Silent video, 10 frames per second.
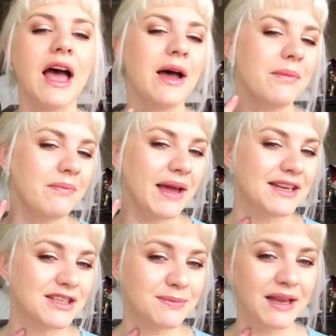
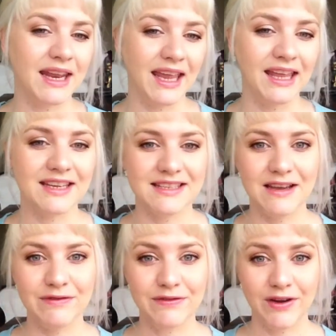matches my neck and is
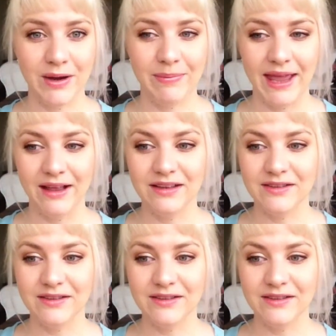therefore very pale.